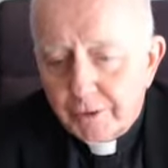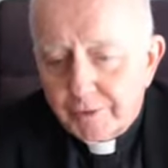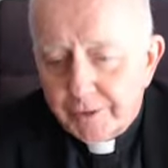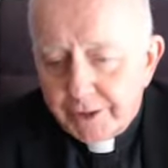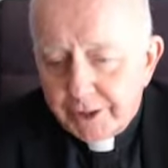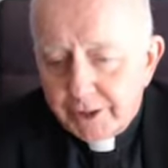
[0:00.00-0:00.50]
that
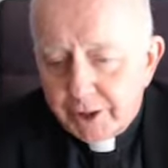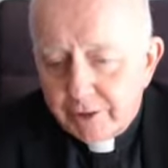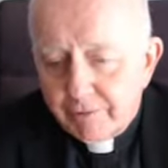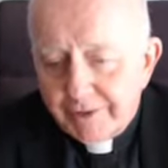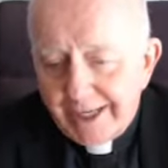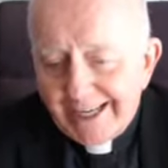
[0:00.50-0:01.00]
the dignity
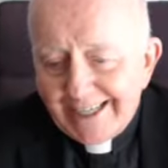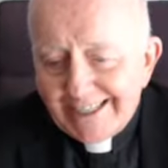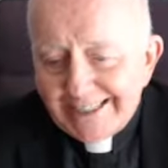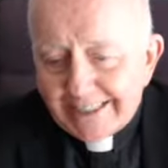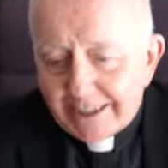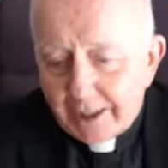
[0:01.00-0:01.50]
of
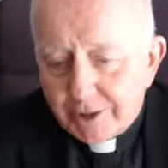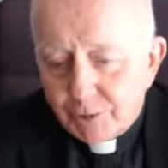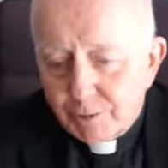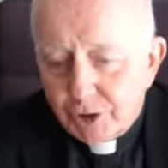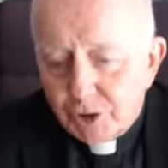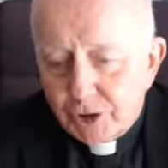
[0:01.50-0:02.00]
gays and
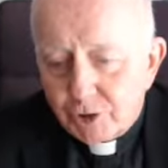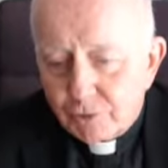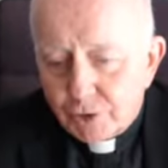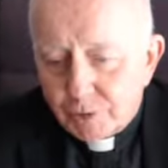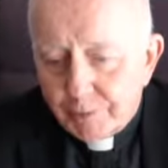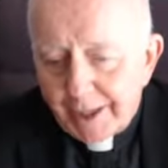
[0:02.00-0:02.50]
lesbians is
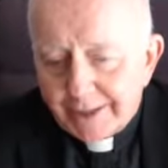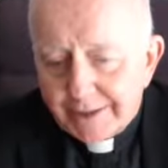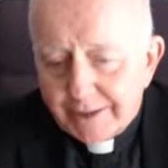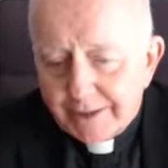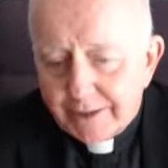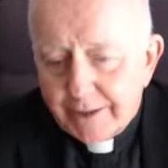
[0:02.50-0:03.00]

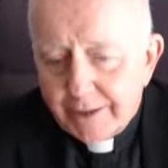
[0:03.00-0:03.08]
respected